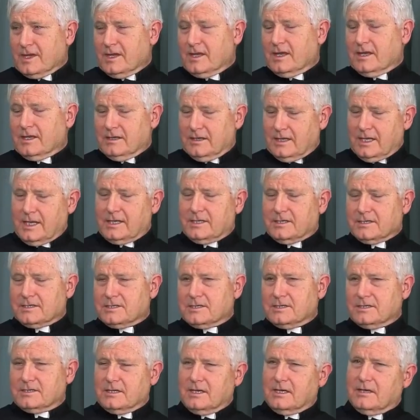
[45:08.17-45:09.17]
And Lent
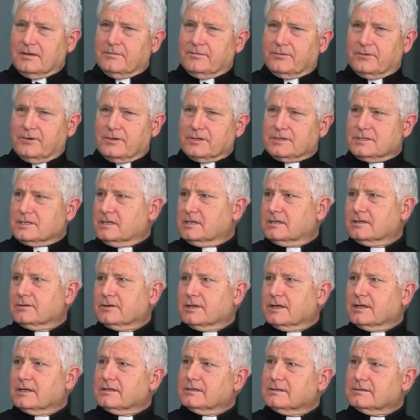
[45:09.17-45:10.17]
is the time for us to do
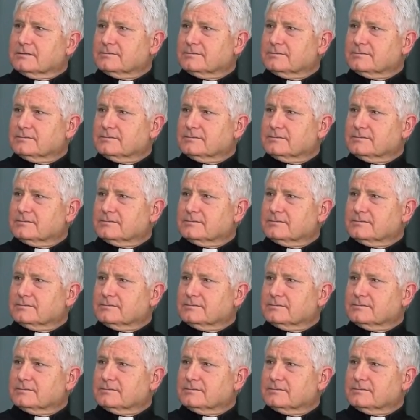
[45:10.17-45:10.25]
that.